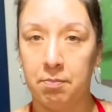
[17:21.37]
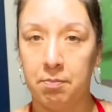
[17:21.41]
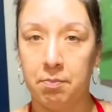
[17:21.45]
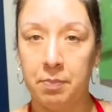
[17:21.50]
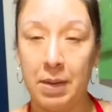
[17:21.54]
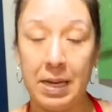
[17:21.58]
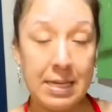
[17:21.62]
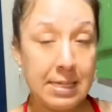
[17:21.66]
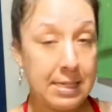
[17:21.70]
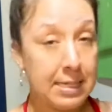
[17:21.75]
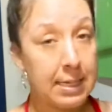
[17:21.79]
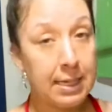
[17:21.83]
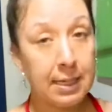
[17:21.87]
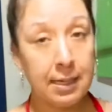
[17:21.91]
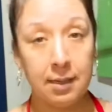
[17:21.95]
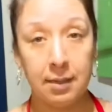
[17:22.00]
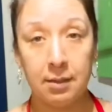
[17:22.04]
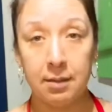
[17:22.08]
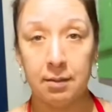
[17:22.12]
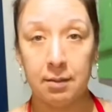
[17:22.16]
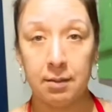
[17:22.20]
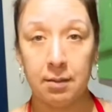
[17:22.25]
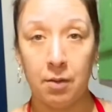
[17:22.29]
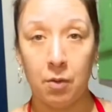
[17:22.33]
basic
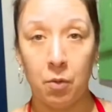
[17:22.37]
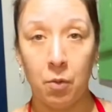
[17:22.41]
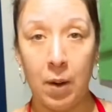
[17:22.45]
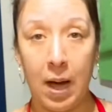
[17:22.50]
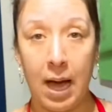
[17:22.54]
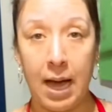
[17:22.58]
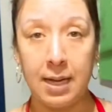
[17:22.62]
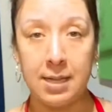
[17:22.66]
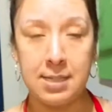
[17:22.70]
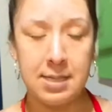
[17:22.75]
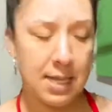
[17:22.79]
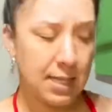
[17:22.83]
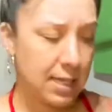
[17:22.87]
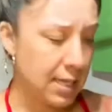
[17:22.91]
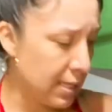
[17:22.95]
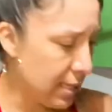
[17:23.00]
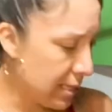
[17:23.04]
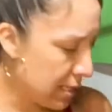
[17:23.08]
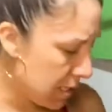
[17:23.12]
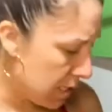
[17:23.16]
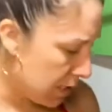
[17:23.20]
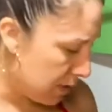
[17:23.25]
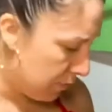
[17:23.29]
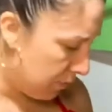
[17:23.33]
wax. I think
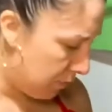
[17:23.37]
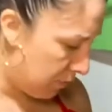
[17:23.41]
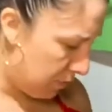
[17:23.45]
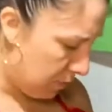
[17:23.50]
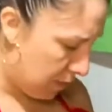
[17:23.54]
this is,